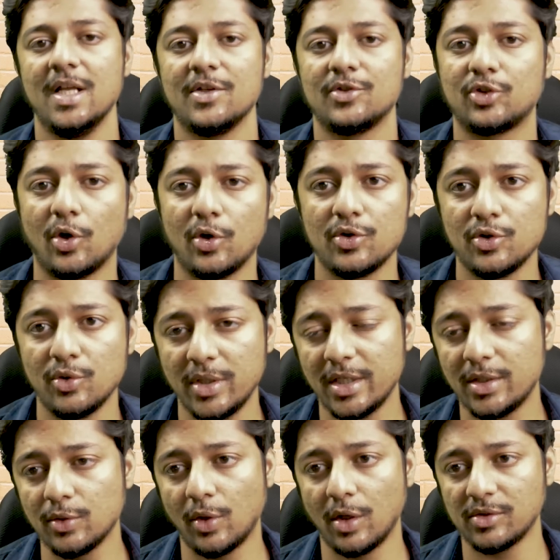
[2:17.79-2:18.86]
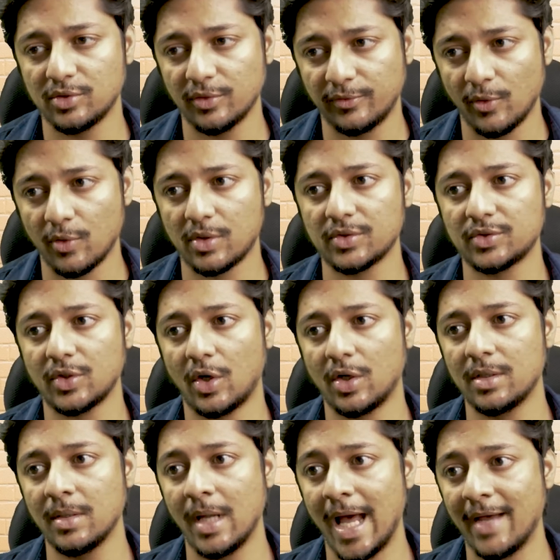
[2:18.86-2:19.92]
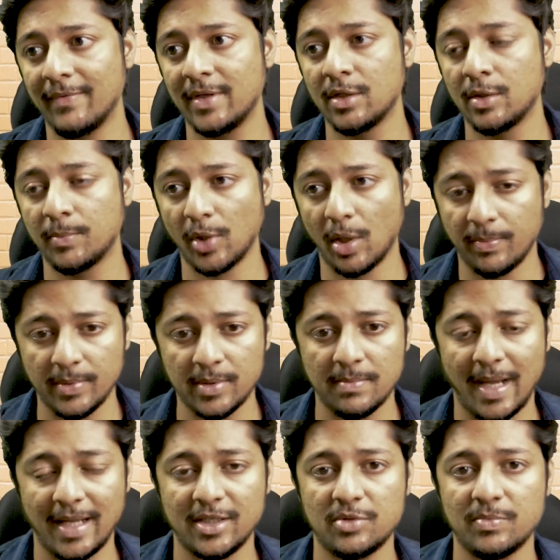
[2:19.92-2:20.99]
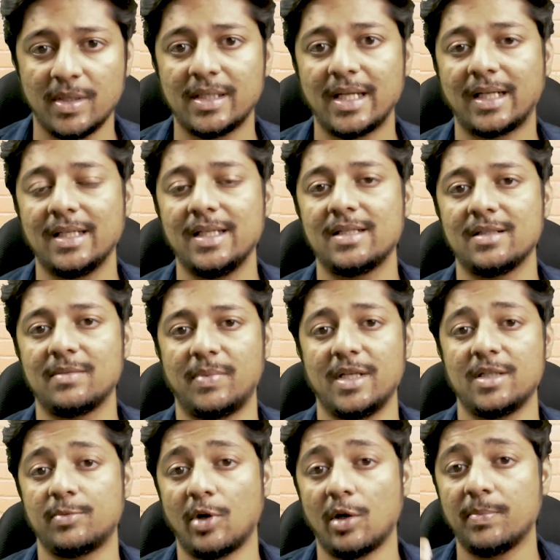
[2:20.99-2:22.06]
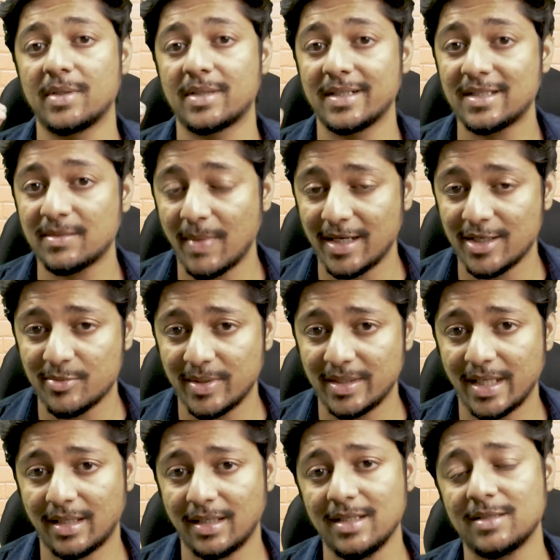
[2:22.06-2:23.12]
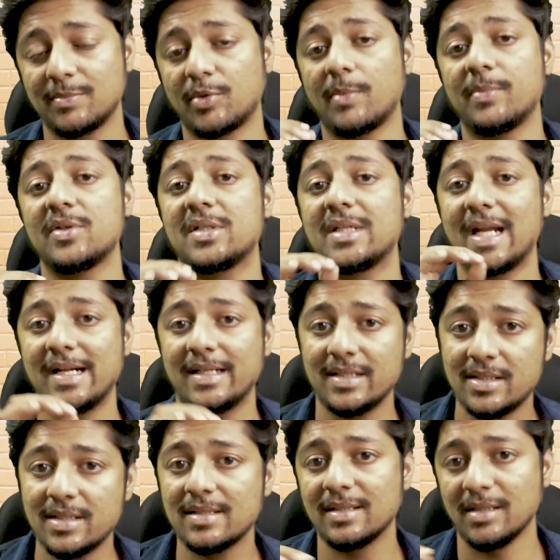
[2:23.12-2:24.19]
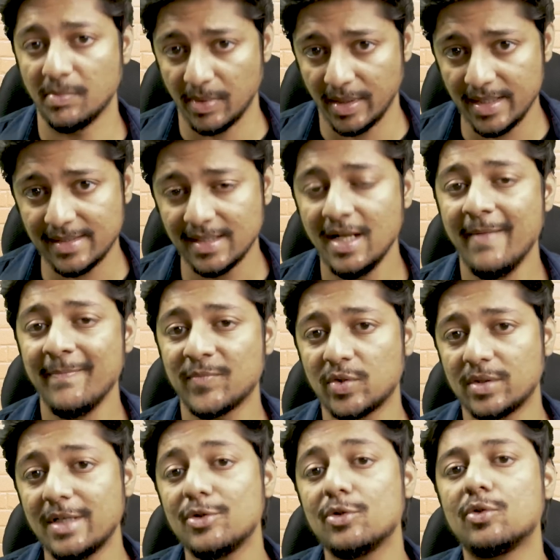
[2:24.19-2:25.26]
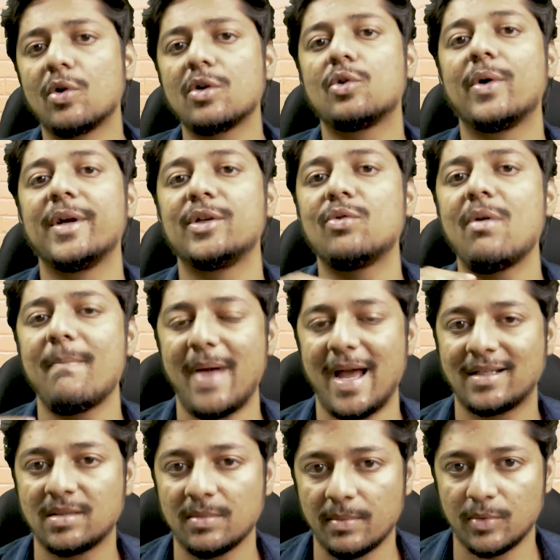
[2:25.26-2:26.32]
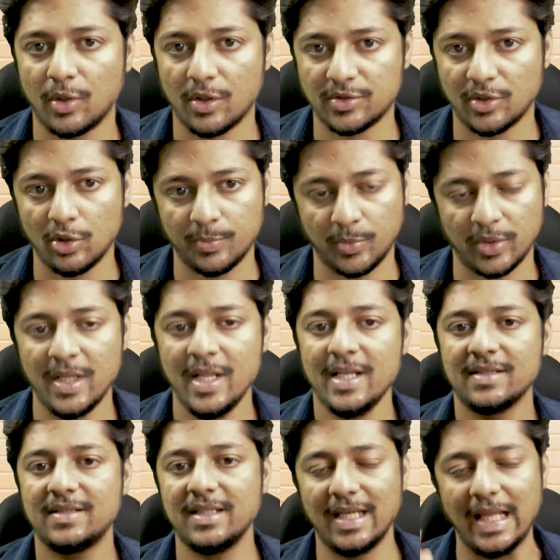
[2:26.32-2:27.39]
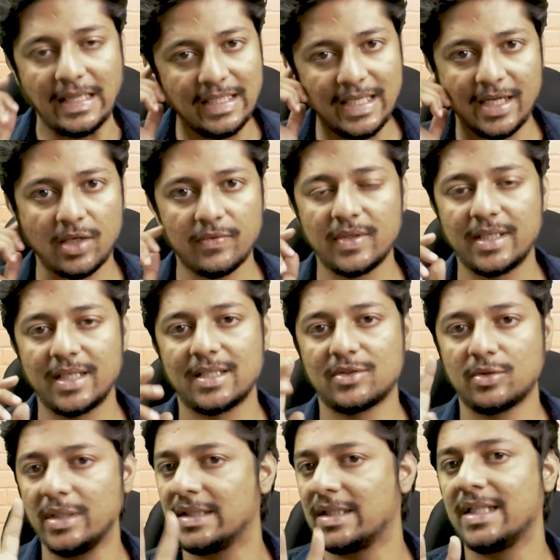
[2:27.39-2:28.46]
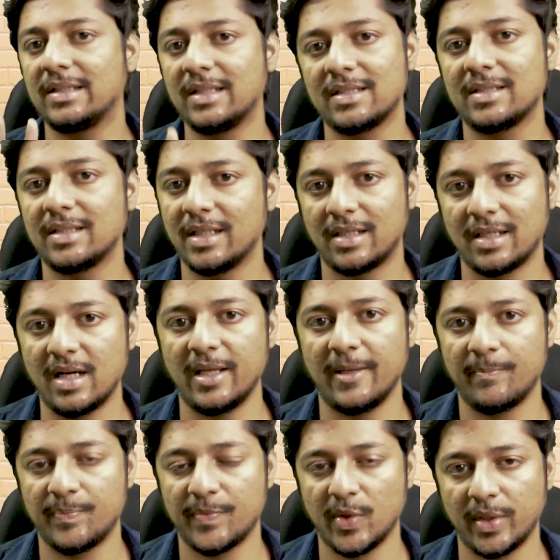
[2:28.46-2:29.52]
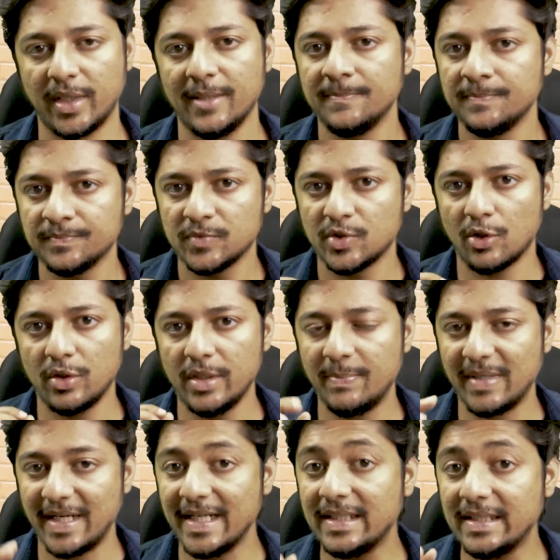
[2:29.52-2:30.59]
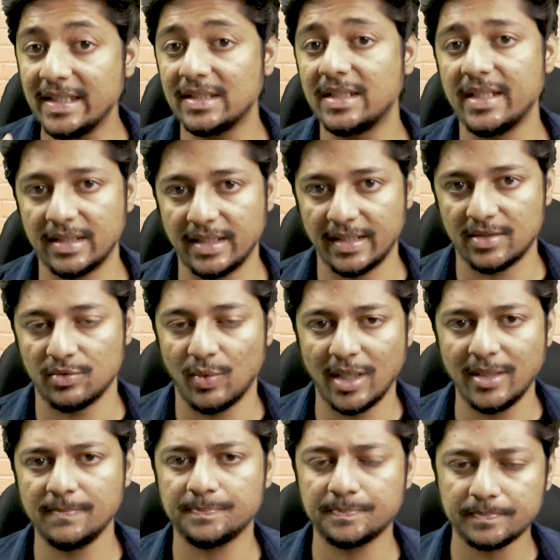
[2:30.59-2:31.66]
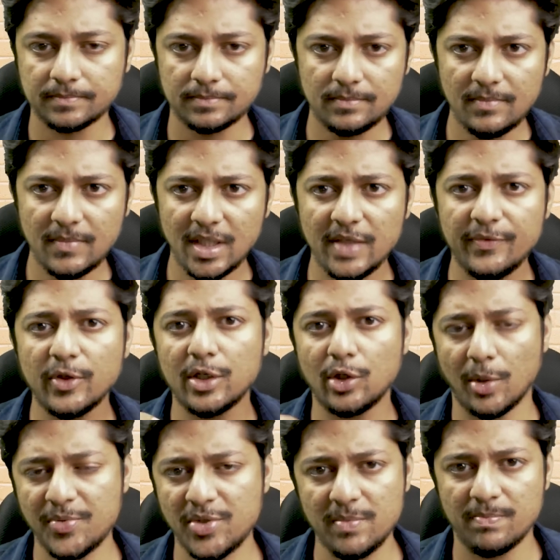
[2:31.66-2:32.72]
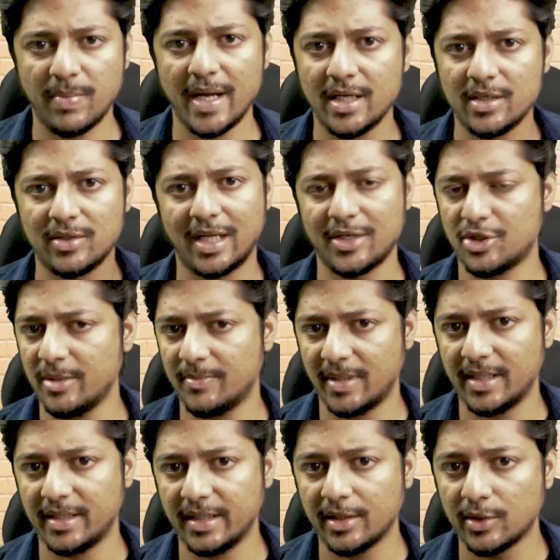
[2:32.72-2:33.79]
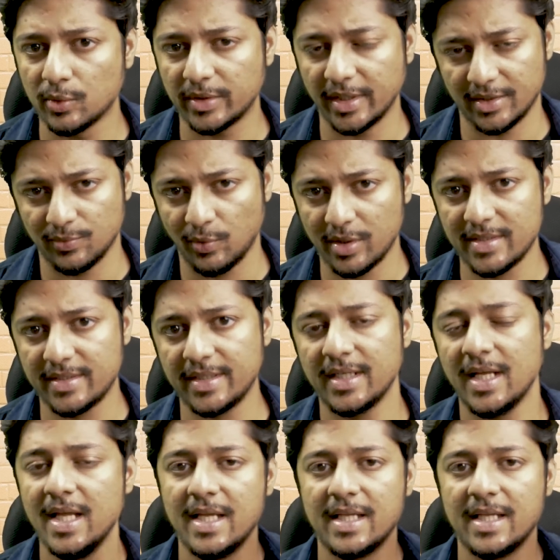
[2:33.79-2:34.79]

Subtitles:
So you need to also focus on having proper management techniques in place, proper risk management techniques, and proper strategies in place so that you don't go into a maximum loss output. See, at the end of the day, there's only three things in the intraday. Okay, you're only predicting three things. One, if you're an option buyer, you're actually predicting two things. What is it?